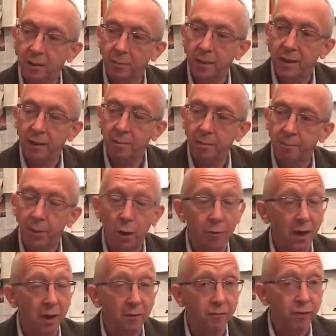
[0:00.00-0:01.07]
can be
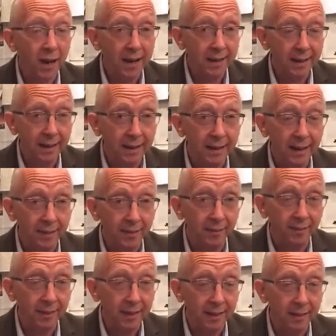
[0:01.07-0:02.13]
both unfriendly and the
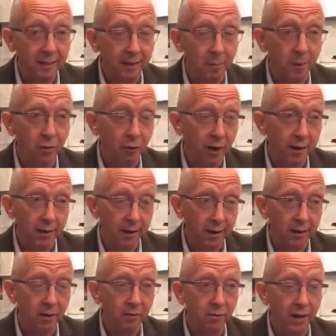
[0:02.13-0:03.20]
scene can be threatening
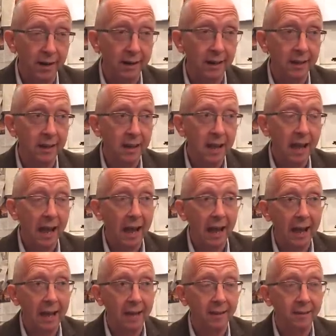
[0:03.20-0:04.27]
and unfriendly,
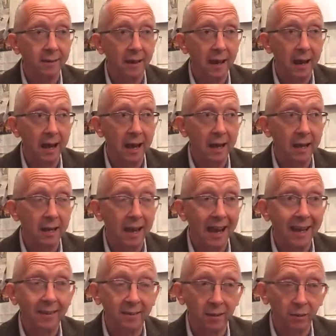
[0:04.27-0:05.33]
and uh,
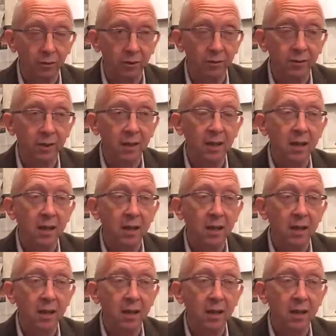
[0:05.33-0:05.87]
exclusive,